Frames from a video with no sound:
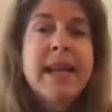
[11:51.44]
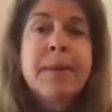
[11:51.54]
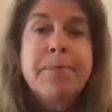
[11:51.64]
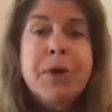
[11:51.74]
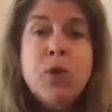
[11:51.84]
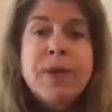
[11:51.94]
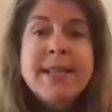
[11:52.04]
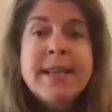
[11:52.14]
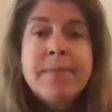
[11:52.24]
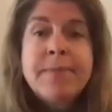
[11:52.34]
I am
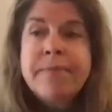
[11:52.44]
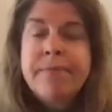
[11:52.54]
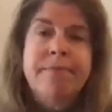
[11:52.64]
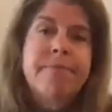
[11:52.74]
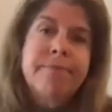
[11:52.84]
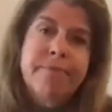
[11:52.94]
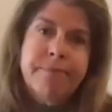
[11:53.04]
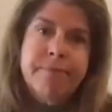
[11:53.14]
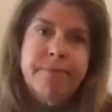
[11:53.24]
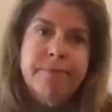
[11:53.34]
beauty,
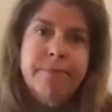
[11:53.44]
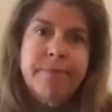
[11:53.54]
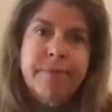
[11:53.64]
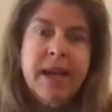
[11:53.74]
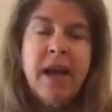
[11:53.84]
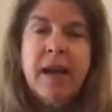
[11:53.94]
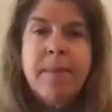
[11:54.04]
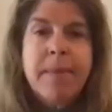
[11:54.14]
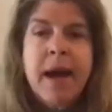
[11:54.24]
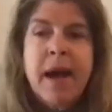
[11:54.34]
I
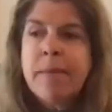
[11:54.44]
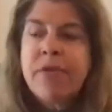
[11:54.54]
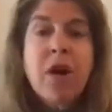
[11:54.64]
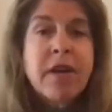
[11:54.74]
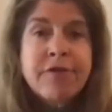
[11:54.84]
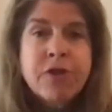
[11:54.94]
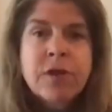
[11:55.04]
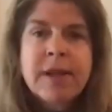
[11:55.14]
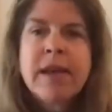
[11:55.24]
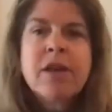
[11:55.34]
am
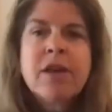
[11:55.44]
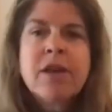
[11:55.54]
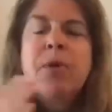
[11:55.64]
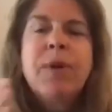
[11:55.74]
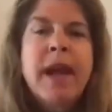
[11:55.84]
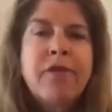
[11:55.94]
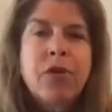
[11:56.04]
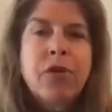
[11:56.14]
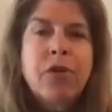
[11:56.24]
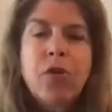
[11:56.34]
thoughtful. It could be
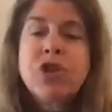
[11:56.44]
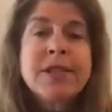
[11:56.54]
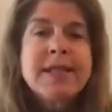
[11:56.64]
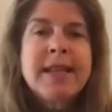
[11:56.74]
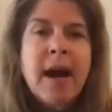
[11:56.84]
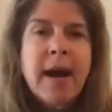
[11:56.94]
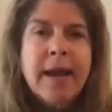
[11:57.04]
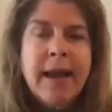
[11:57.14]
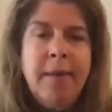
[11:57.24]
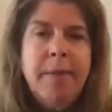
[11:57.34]
whatever, or just the
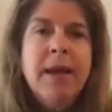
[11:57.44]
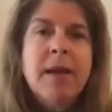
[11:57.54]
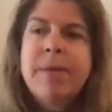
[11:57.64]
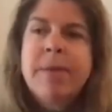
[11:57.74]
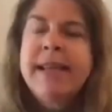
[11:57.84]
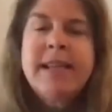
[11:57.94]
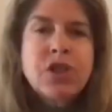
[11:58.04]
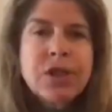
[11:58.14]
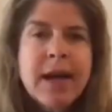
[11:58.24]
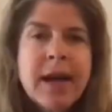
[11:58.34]
I am. But
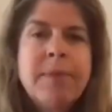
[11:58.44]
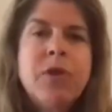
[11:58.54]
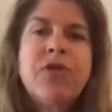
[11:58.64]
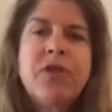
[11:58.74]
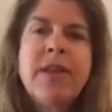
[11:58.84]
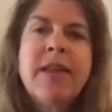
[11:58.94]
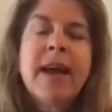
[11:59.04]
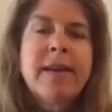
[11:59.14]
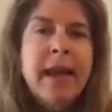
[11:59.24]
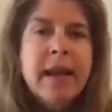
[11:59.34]
each time you see
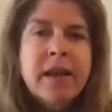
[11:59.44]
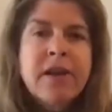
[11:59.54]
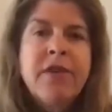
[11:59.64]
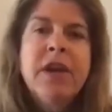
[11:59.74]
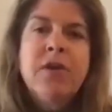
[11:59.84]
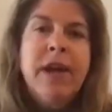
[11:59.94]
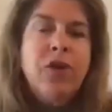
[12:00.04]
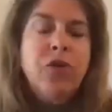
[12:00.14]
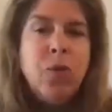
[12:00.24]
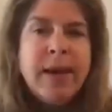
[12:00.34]
that negative and
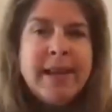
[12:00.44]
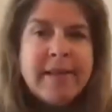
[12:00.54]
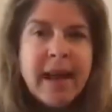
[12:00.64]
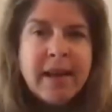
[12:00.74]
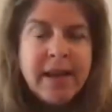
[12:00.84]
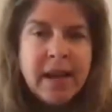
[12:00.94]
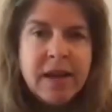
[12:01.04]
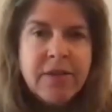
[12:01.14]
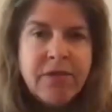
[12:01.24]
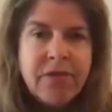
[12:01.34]
you weed that negative